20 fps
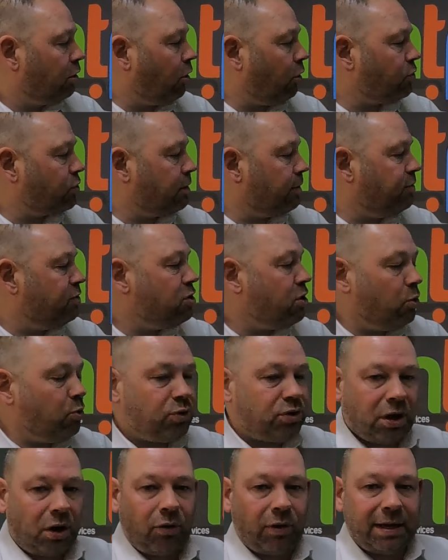Cost of new
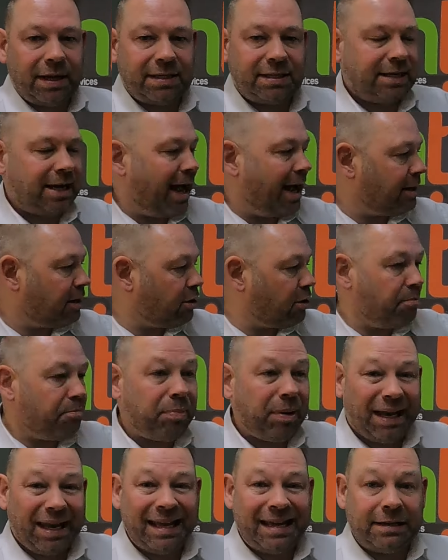tyre set,
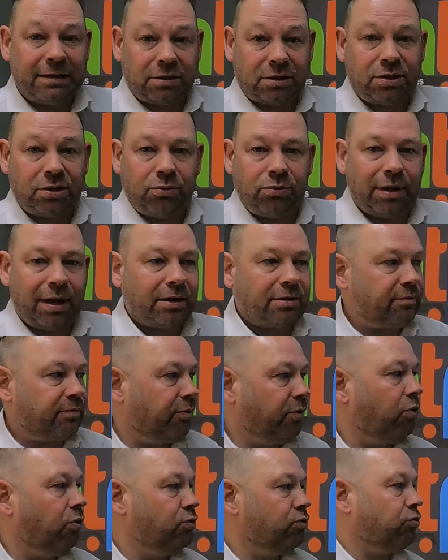complete,
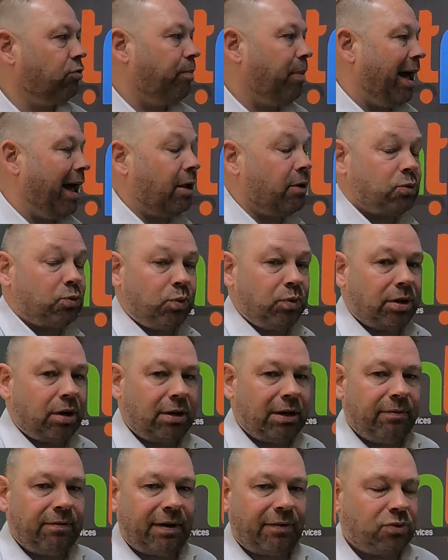£2,400. We
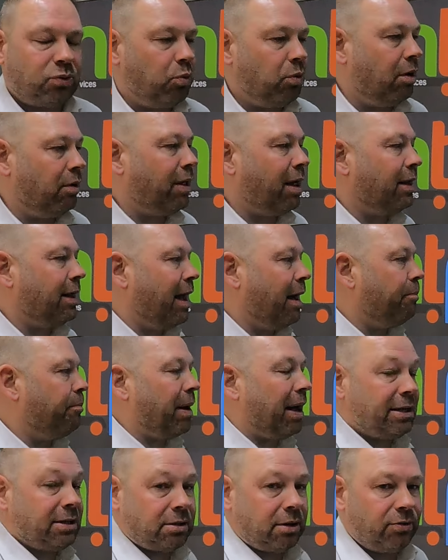don't even have to work that out
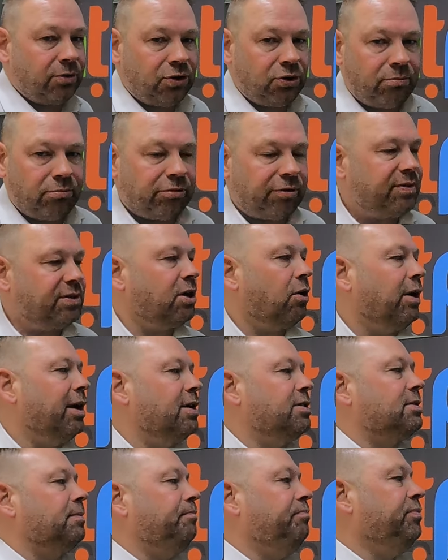based on the number of
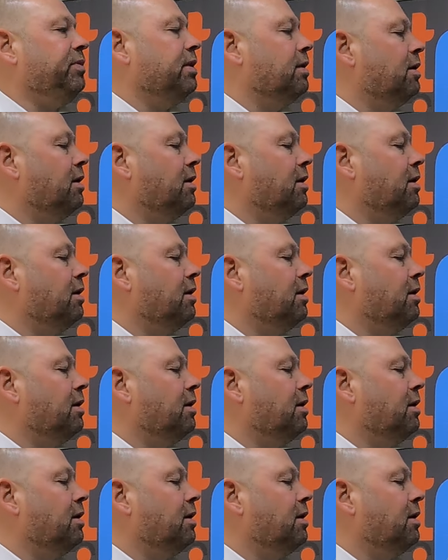tyres.